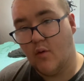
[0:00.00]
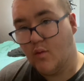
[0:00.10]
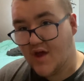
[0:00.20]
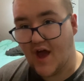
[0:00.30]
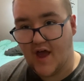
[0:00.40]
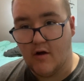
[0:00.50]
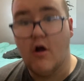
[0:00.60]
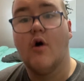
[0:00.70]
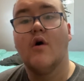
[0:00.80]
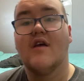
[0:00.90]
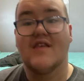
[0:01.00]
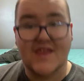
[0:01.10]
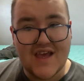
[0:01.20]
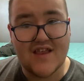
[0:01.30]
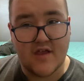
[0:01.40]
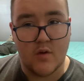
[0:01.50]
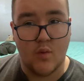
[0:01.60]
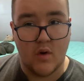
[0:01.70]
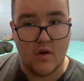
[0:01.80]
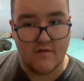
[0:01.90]
We got Arrow
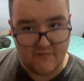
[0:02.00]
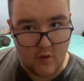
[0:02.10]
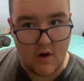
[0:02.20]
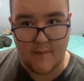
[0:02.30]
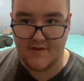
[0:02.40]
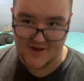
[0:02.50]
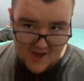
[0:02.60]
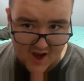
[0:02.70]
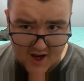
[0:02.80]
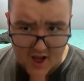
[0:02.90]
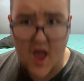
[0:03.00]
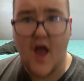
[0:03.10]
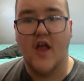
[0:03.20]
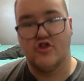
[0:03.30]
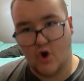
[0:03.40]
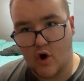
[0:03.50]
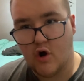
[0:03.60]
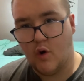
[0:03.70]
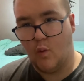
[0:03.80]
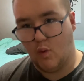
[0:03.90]
Season 4, Episode 9,
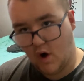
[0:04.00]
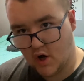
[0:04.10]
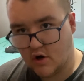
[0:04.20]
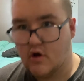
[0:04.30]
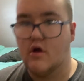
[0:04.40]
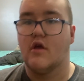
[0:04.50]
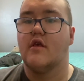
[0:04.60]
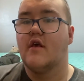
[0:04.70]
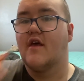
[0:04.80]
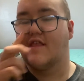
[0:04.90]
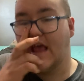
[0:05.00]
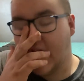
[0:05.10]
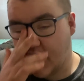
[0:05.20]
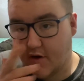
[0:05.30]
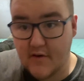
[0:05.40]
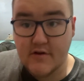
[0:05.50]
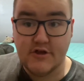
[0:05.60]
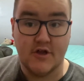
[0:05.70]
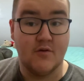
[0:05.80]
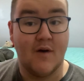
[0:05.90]
Dark Water. Thank you
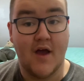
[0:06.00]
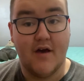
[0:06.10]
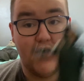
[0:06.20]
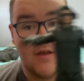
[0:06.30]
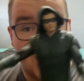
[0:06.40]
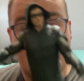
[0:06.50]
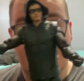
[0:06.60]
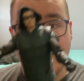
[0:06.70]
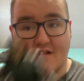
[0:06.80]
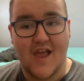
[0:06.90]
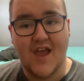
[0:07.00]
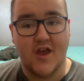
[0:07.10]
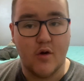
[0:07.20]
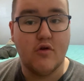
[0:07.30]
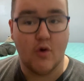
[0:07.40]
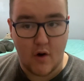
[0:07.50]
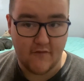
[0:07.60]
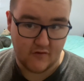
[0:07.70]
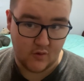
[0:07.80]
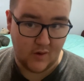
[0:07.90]
to
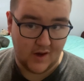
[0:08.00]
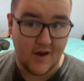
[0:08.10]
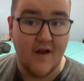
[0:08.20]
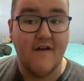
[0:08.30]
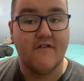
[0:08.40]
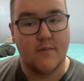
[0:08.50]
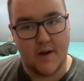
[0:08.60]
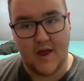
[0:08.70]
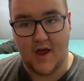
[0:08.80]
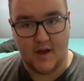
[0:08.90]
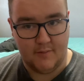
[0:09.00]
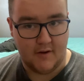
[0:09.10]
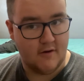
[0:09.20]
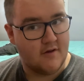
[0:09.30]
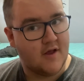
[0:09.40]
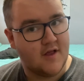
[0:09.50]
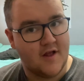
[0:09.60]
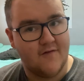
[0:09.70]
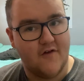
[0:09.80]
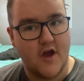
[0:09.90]
Oliver Queen for making an appearance in
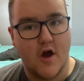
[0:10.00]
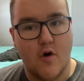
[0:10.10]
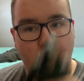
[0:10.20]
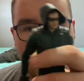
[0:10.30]
this video.